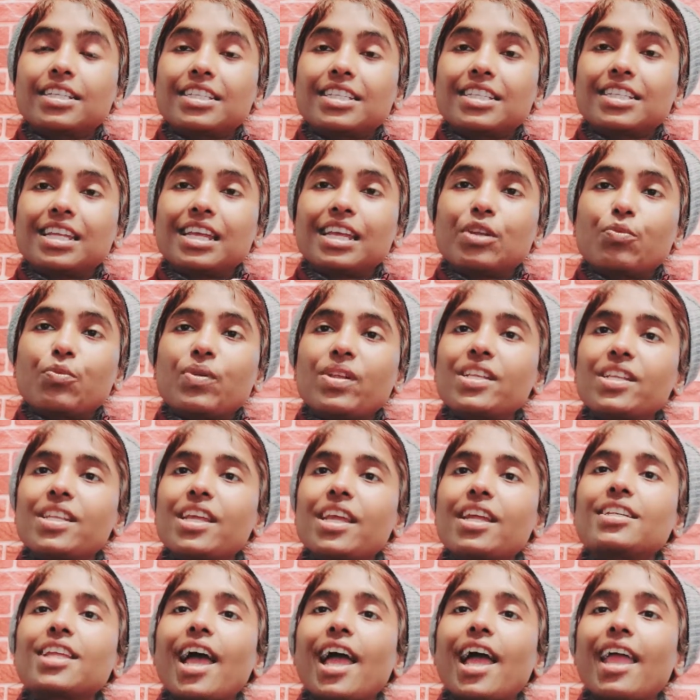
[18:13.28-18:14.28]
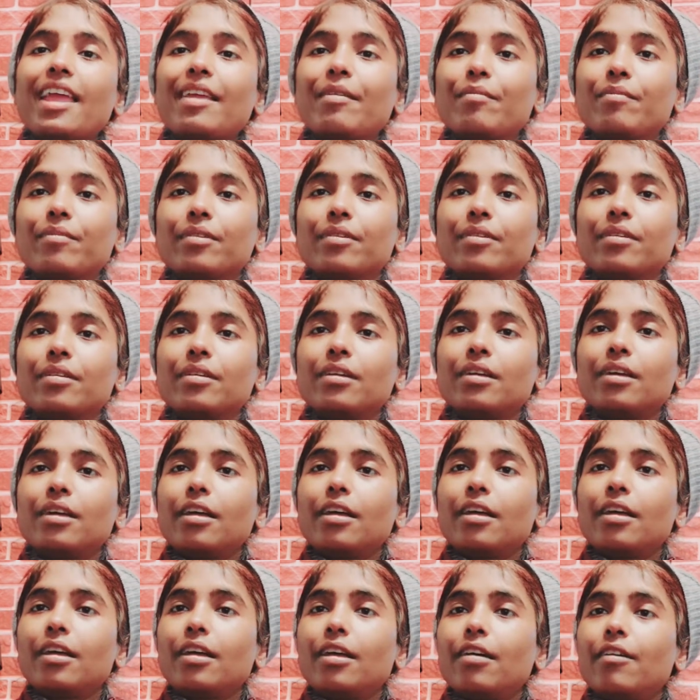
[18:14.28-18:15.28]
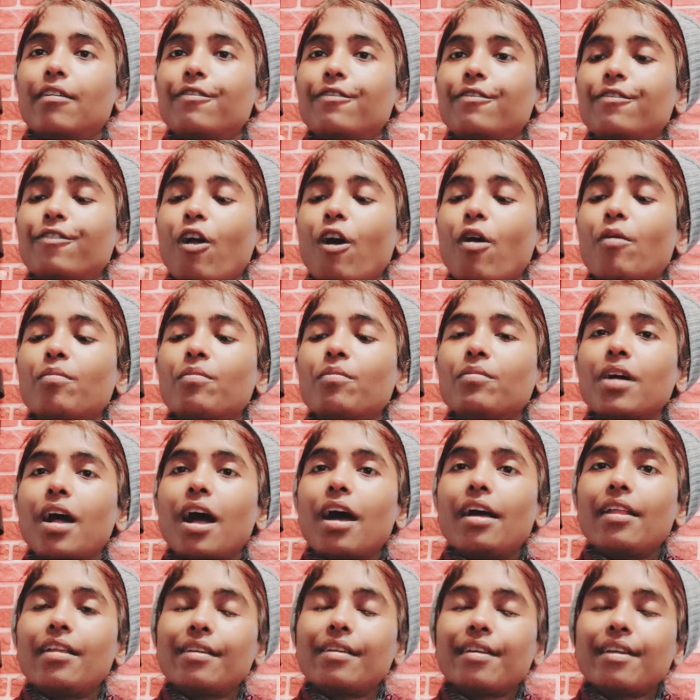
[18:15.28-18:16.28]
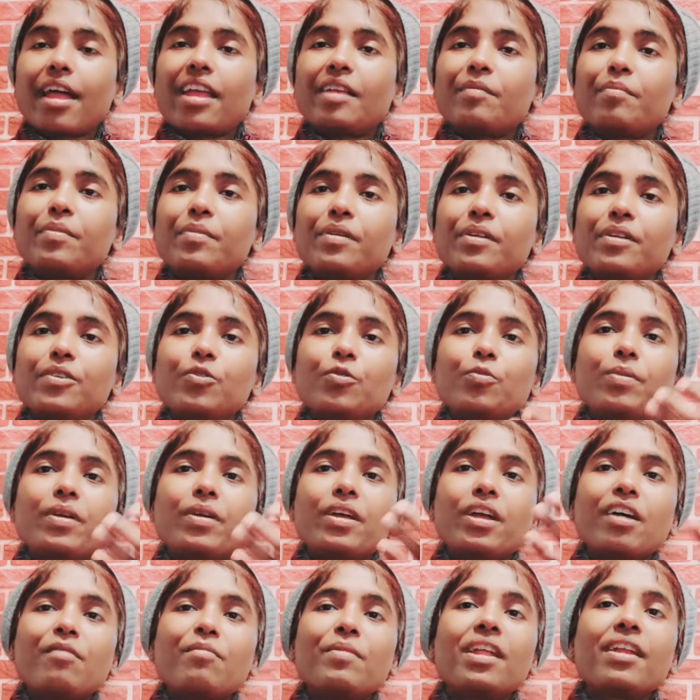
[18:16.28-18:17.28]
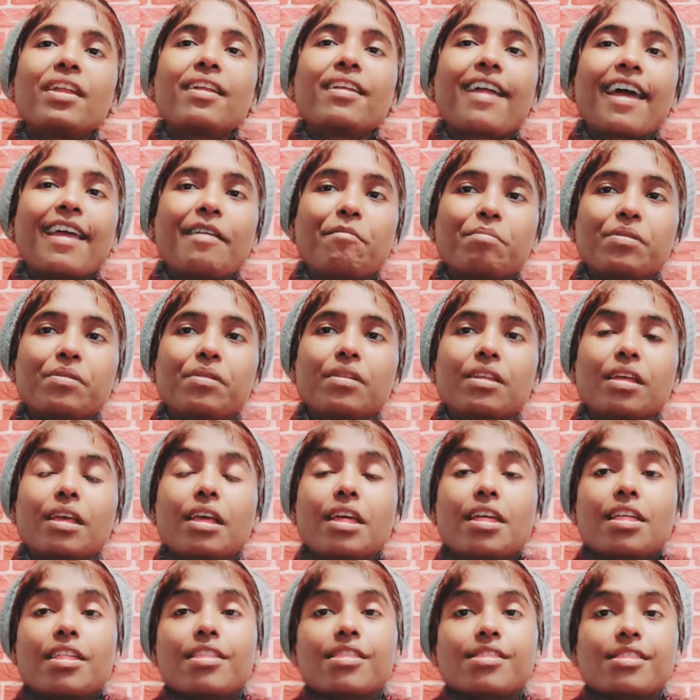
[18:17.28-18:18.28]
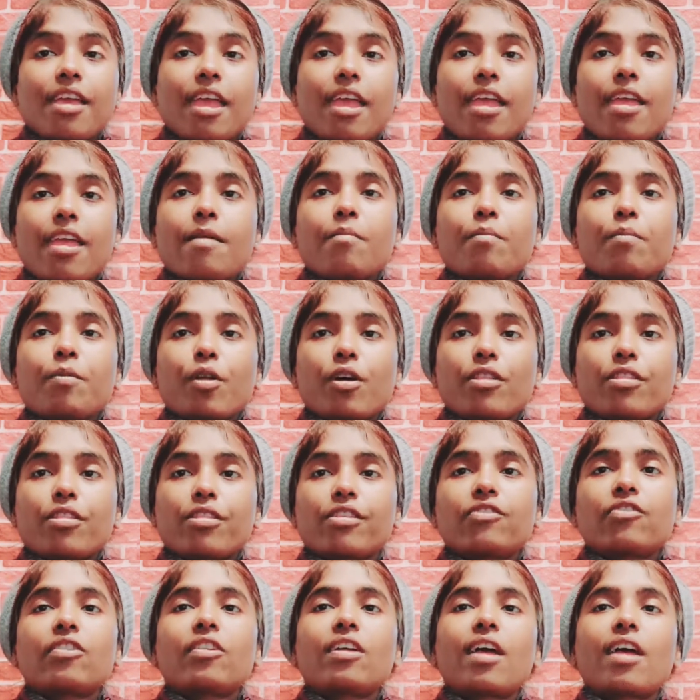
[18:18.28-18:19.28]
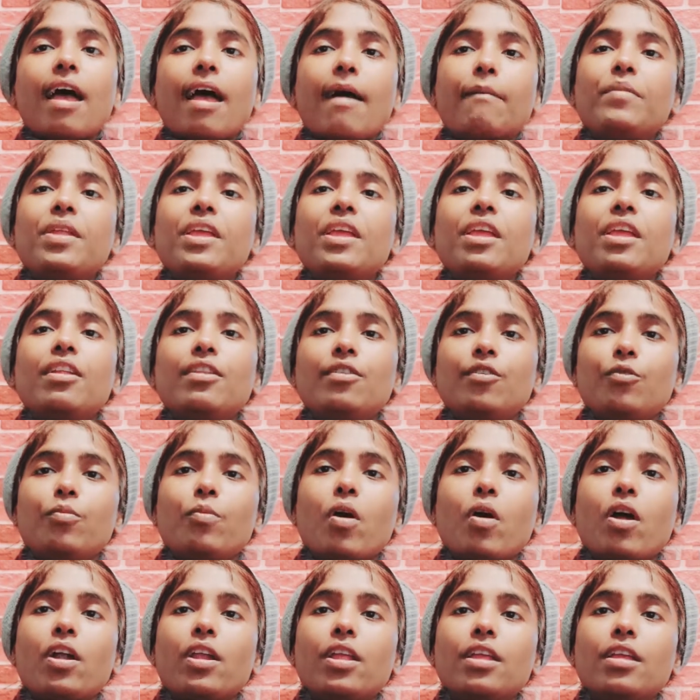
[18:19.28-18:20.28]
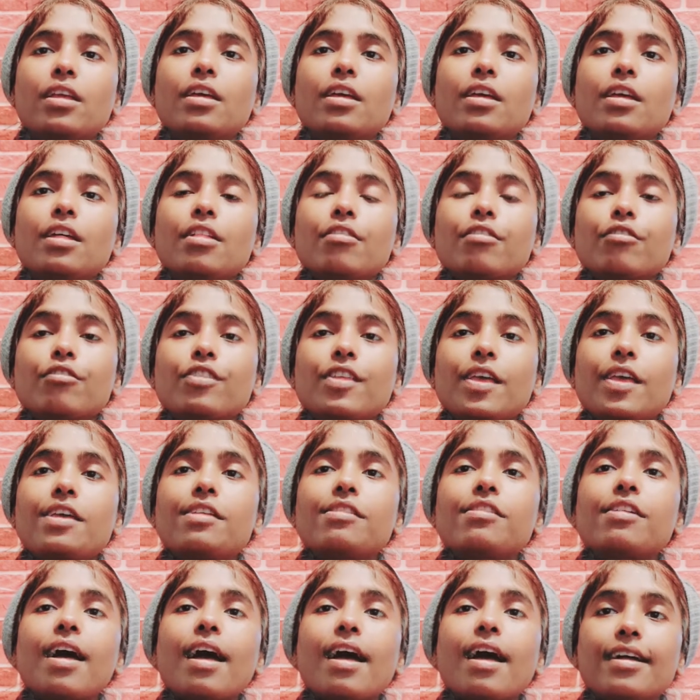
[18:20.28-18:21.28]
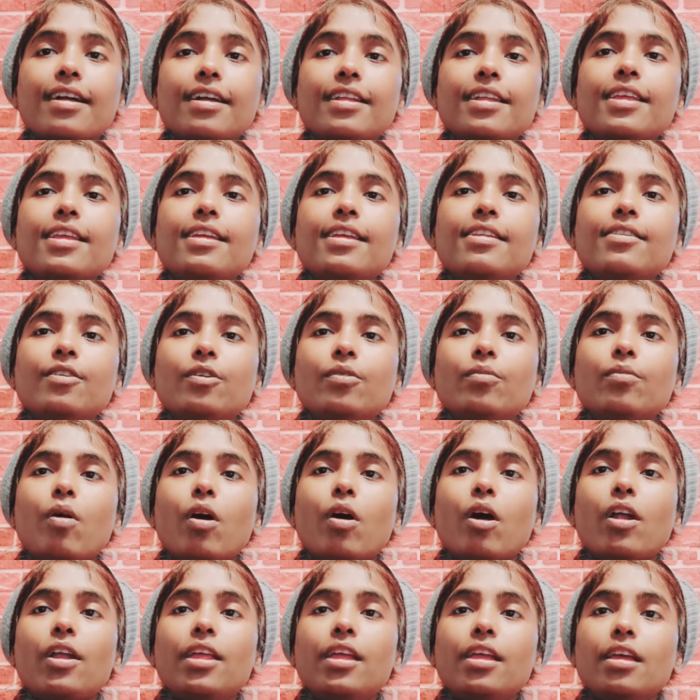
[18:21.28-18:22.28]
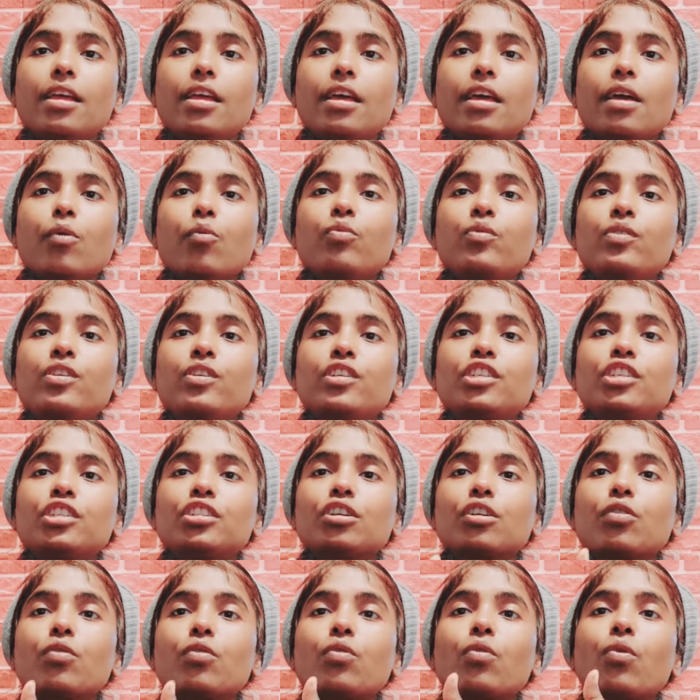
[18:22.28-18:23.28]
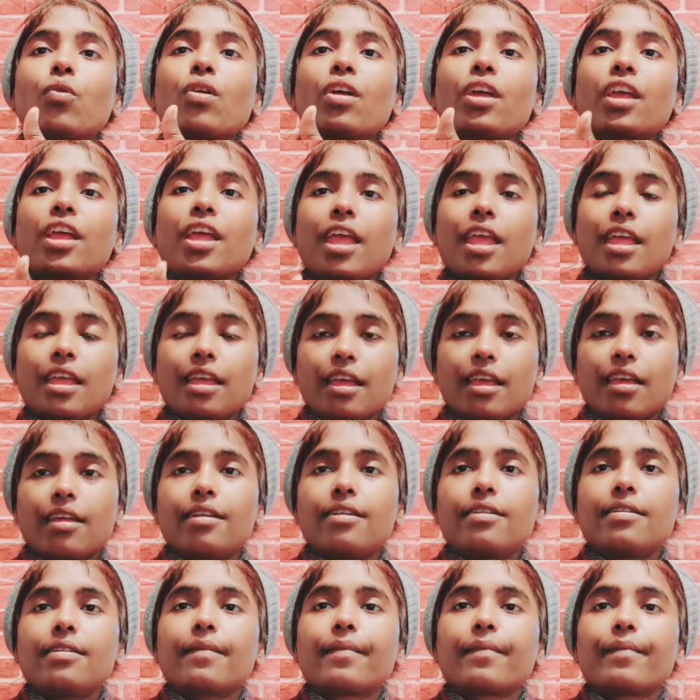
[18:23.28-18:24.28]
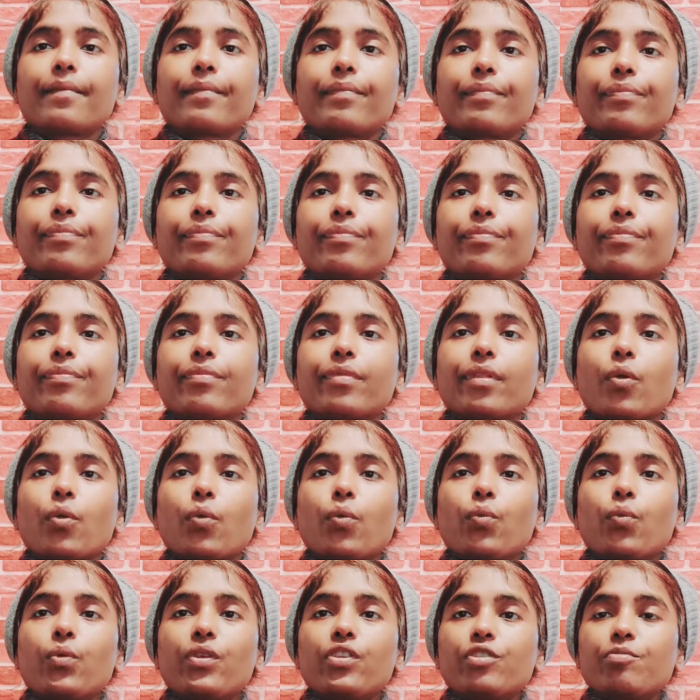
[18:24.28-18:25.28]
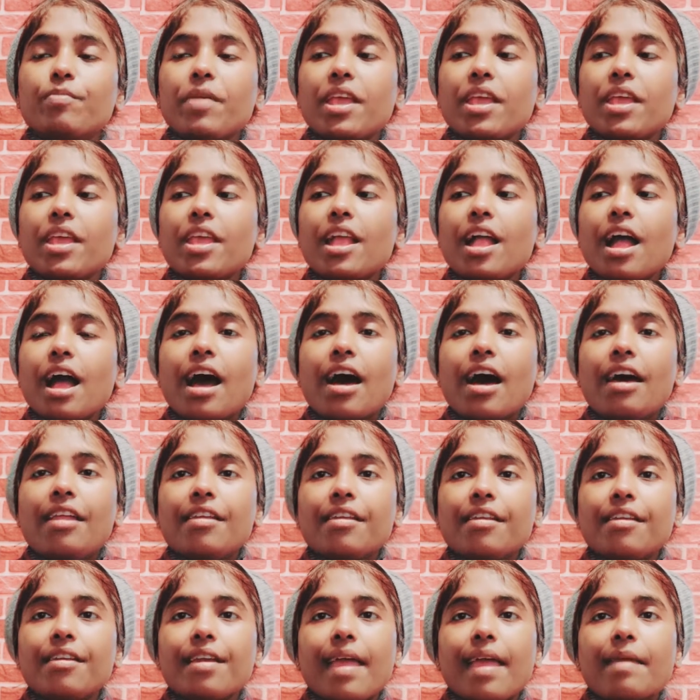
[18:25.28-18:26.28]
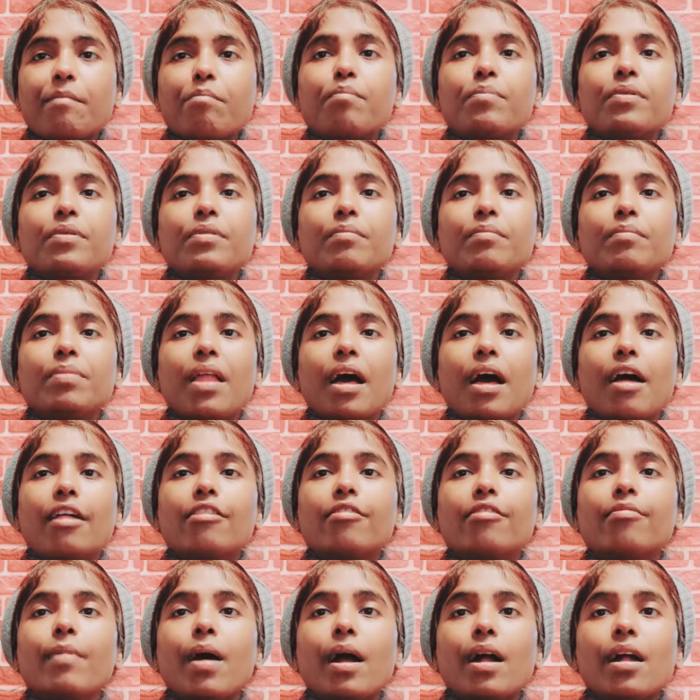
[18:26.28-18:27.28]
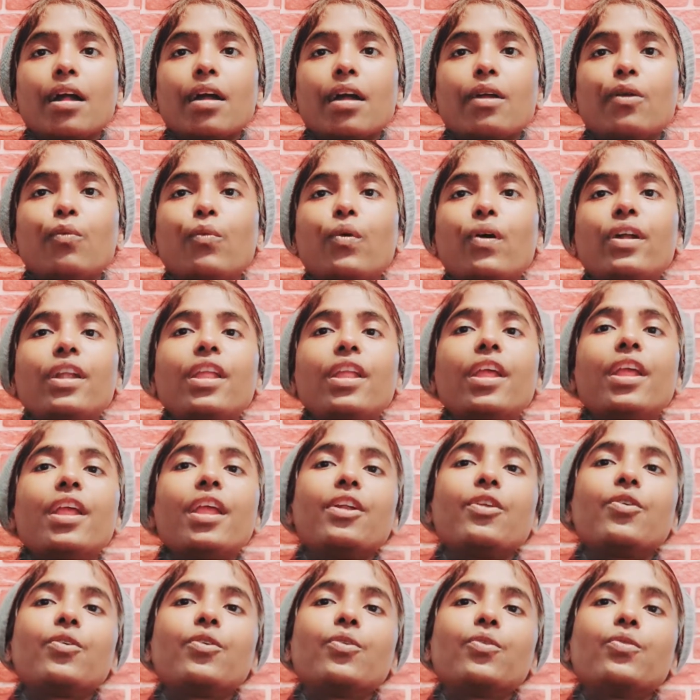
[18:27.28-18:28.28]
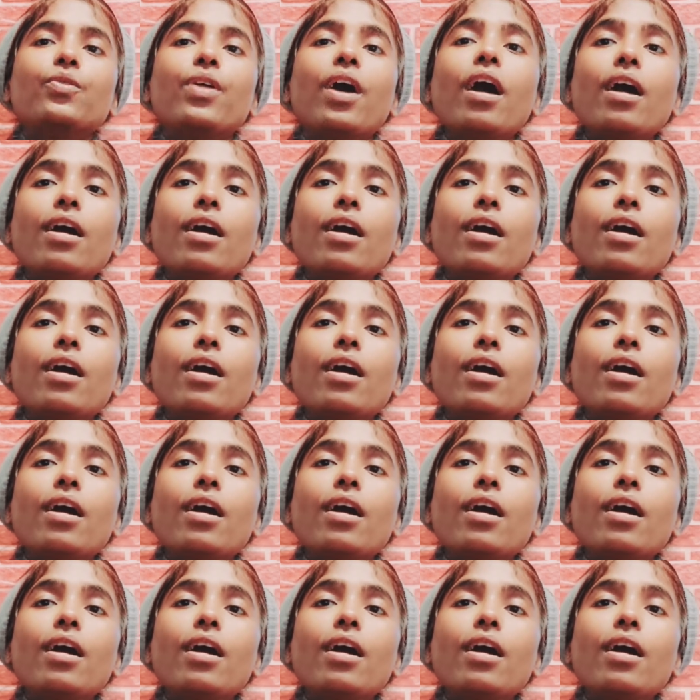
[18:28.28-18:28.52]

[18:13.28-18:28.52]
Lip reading: will take time from unripened to becoming ripened. Same procedure happening in your body. So there is a Agni in your body which cooking it, which making unripened plasma converting into the